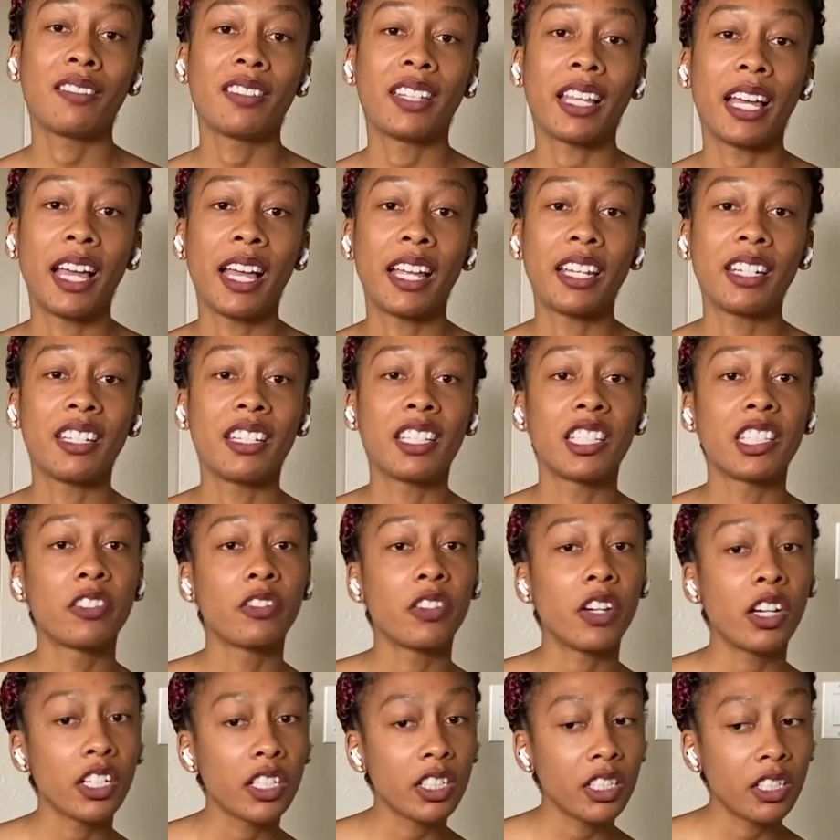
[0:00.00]
that
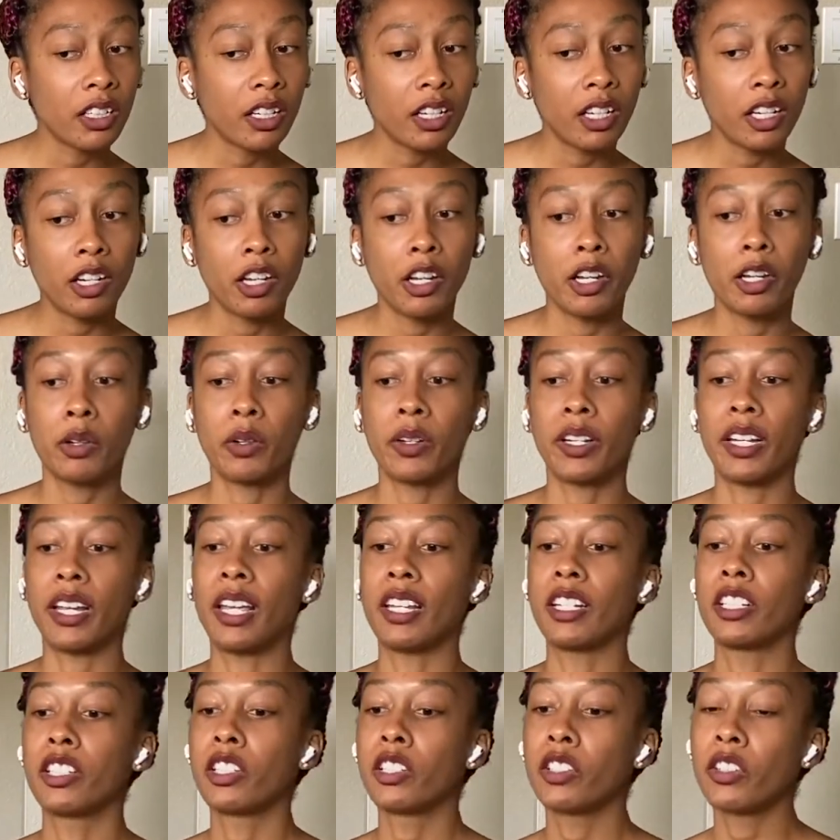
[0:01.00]
dysfunction creates
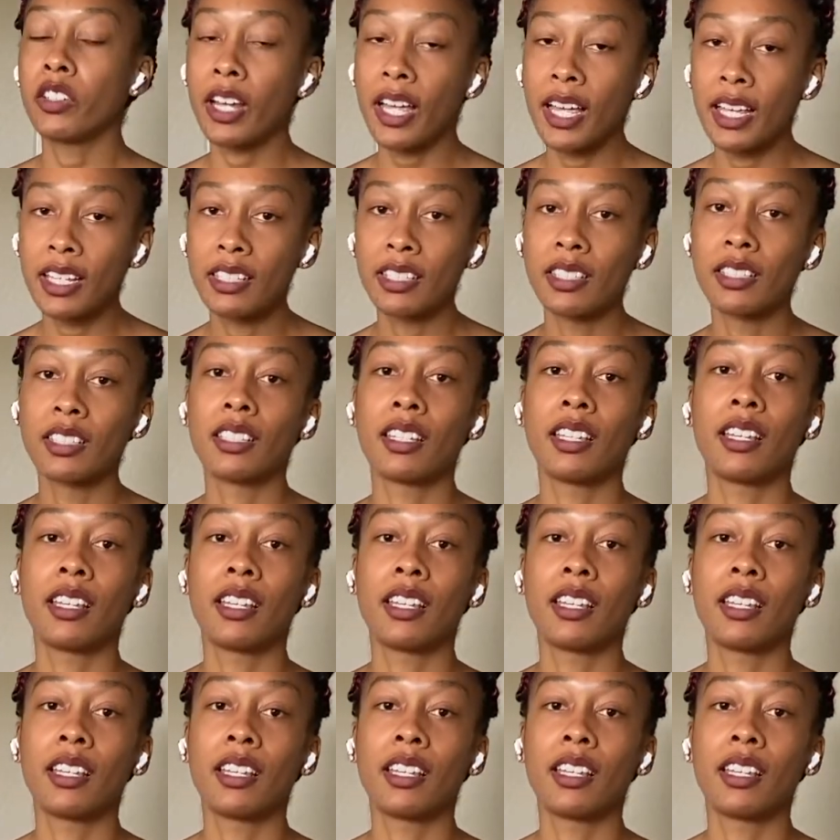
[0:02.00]
stress,